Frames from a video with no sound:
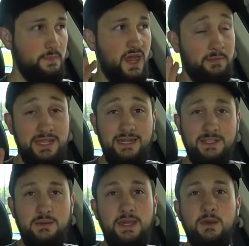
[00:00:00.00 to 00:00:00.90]
I'm
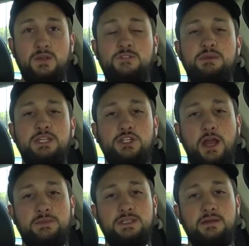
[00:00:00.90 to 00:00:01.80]
getting hit with speed
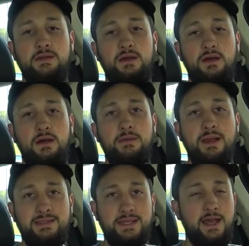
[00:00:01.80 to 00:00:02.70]
traps in
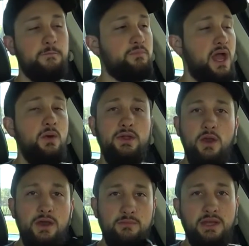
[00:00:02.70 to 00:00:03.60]
my town. I would
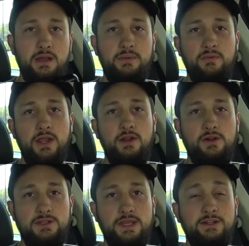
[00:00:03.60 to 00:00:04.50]
go ahead and pick up a
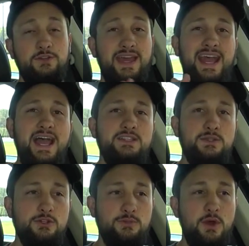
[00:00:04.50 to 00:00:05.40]
radar detector that has
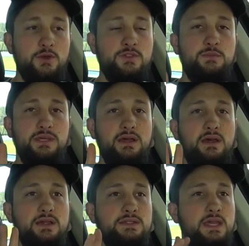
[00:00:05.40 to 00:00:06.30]
those modes,
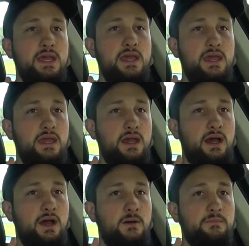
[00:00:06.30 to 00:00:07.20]
because
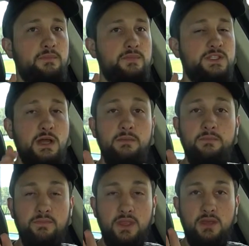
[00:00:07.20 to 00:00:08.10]

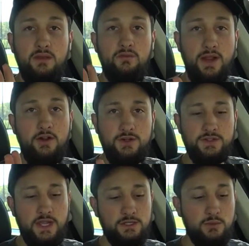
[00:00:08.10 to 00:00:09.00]
some radar
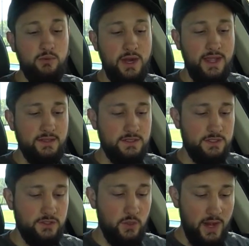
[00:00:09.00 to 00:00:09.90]
detector brands
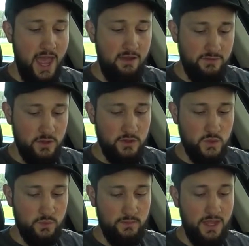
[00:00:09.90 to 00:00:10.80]
don't have
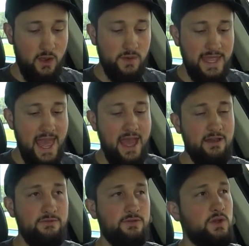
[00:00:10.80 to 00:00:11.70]
those. They only
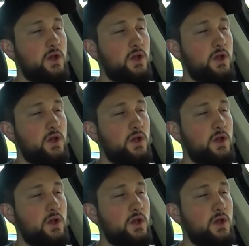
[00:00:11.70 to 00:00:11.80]
have,